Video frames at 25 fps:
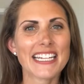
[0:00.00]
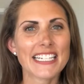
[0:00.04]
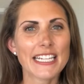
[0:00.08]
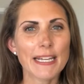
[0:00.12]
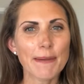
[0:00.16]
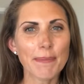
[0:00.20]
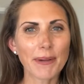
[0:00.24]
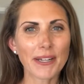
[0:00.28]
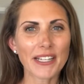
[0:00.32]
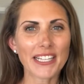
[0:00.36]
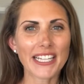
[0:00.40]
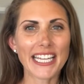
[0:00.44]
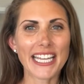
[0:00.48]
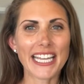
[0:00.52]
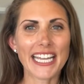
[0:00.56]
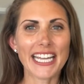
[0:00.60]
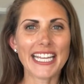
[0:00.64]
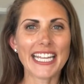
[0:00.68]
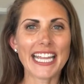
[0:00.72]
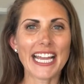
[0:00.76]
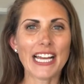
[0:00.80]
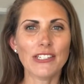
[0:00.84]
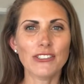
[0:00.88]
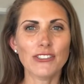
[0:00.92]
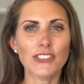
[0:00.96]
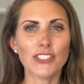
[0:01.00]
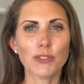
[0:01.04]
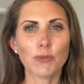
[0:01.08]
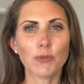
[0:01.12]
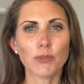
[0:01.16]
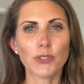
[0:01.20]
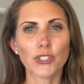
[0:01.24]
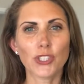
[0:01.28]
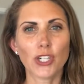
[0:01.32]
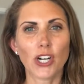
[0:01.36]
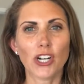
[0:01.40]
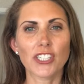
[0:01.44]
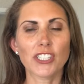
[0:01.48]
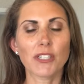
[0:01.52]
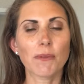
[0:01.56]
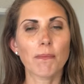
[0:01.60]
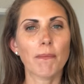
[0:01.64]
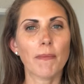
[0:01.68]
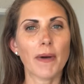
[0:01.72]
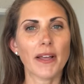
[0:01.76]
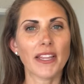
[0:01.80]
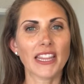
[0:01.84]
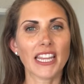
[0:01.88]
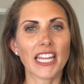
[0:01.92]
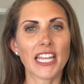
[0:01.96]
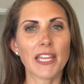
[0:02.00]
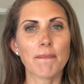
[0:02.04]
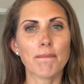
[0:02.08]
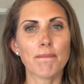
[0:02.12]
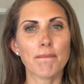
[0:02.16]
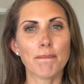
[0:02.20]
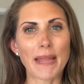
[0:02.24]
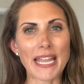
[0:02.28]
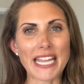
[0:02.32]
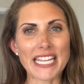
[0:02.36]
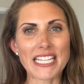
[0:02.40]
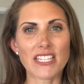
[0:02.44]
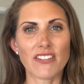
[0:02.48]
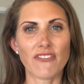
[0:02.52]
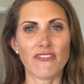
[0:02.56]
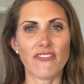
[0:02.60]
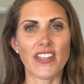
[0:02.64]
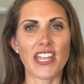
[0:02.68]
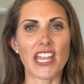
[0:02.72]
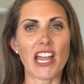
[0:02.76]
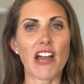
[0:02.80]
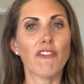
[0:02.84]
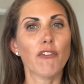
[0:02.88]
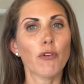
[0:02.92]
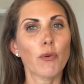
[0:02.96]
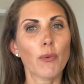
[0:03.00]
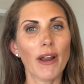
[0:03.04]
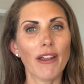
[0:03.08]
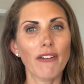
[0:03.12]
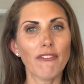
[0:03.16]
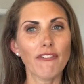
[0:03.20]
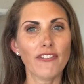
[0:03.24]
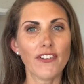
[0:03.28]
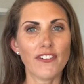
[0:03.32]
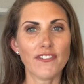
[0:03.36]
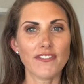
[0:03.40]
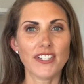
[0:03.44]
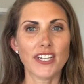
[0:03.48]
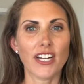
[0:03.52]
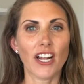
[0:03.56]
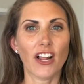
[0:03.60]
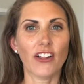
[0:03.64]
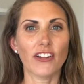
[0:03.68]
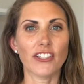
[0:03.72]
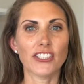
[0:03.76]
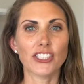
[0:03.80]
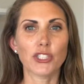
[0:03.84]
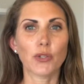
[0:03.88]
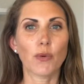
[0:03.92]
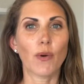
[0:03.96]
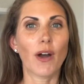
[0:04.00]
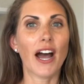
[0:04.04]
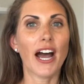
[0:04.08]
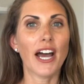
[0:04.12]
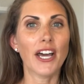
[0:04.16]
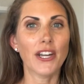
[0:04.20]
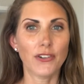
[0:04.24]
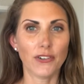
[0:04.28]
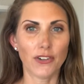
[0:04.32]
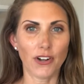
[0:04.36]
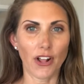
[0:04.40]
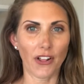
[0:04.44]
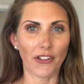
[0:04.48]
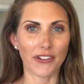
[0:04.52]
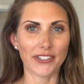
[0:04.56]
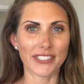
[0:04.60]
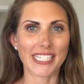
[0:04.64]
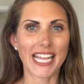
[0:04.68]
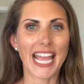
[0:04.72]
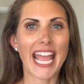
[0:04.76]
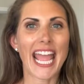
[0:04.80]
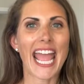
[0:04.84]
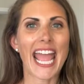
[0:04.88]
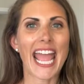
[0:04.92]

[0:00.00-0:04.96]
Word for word: Typically, accountants will charge a monthly base fee of around fifty to one hundred dollars